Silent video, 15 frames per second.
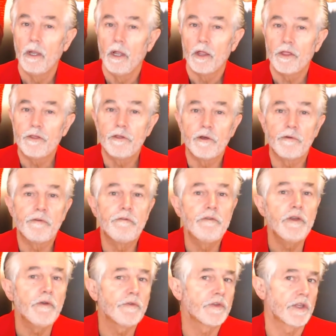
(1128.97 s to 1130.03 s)
The
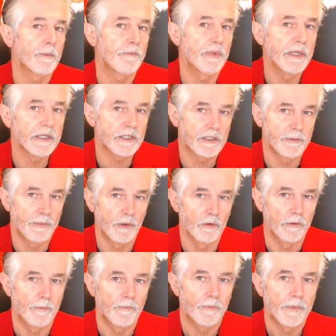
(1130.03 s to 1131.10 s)
fifth principle,
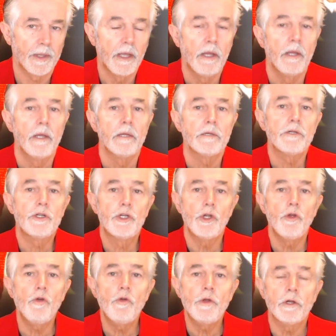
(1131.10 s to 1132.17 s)

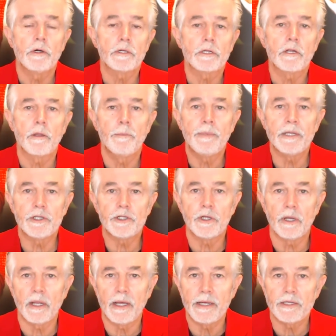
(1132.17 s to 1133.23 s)
do not
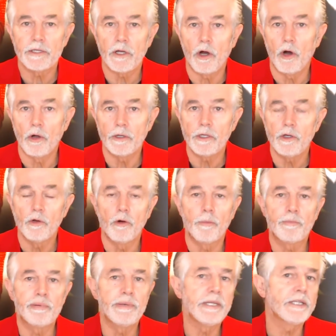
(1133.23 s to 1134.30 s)
capitulate on your
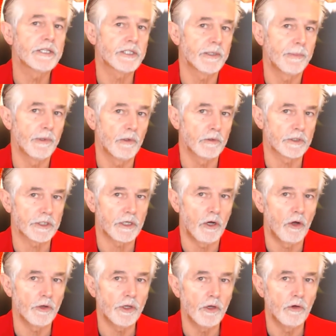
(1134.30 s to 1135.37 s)
principles,
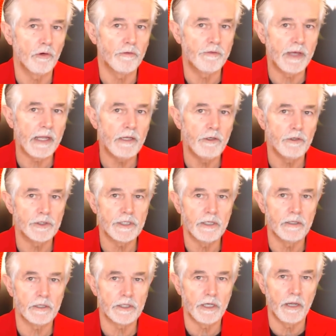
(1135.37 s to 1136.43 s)
on your values in
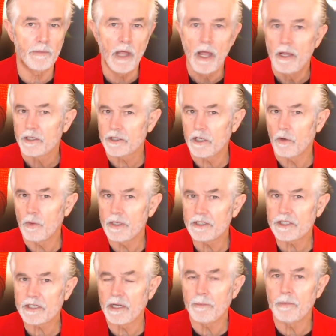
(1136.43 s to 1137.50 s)
the team. So when
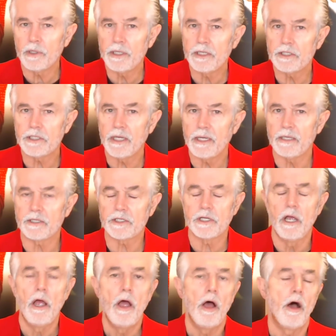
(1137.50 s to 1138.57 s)
somebody says,
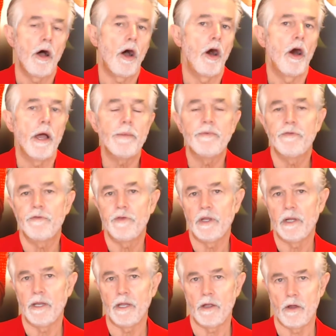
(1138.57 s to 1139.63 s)
I'm
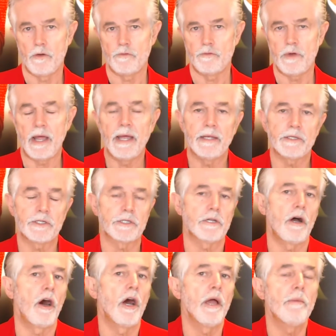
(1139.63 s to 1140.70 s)
feeling harassed,
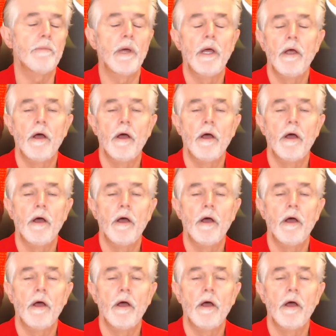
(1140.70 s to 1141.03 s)
I'm